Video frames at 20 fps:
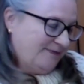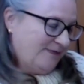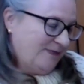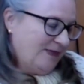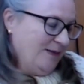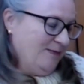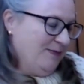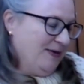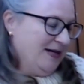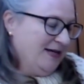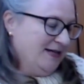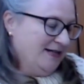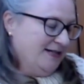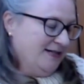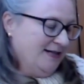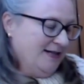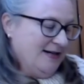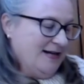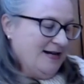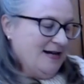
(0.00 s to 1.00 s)
but
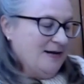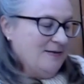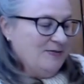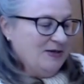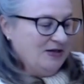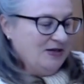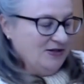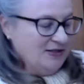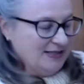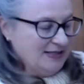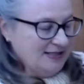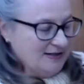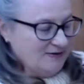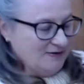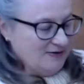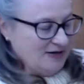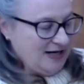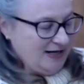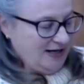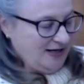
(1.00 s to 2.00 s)
because it's the
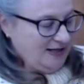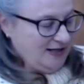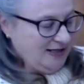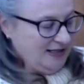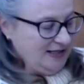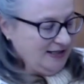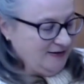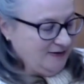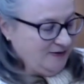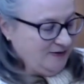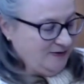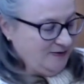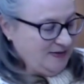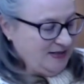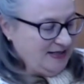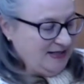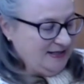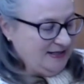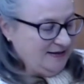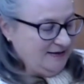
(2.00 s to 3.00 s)
right height for
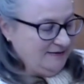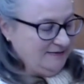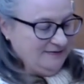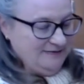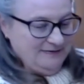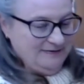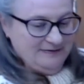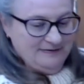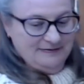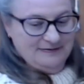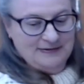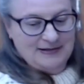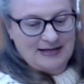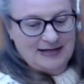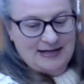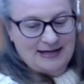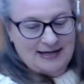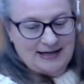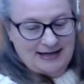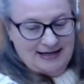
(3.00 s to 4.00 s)
me,
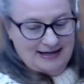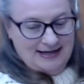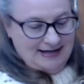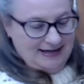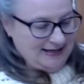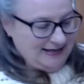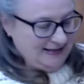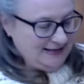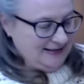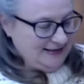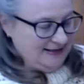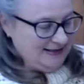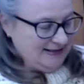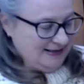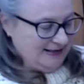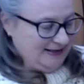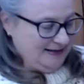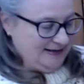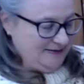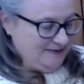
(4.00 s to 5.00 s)
and
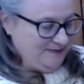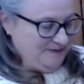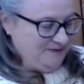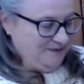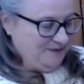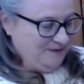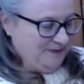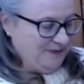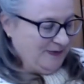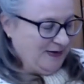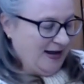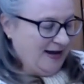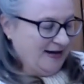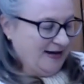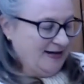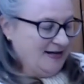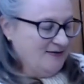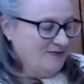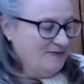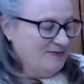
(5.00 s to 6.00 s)
I can
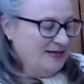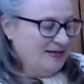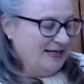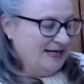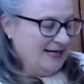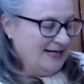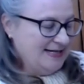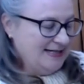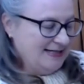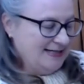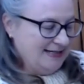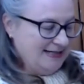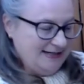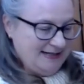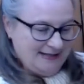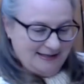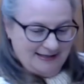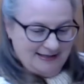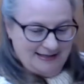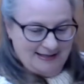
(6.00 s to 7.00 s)
even be lazy
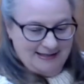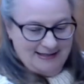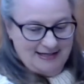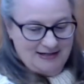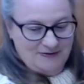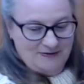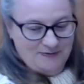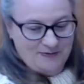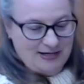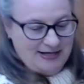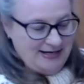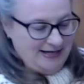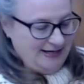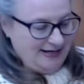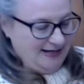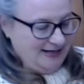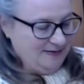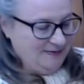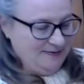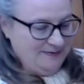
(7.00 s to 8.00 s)
and leave my
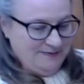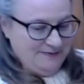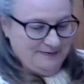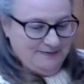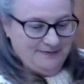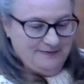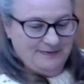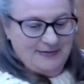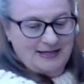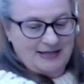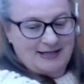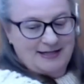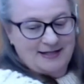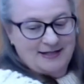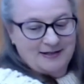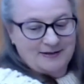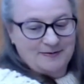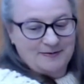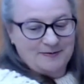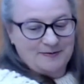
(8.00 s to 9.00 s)
arm
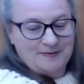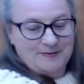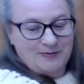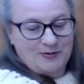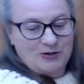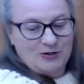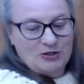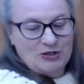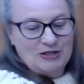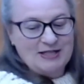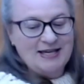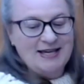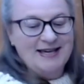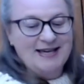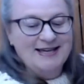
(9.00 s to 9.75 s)
here on there,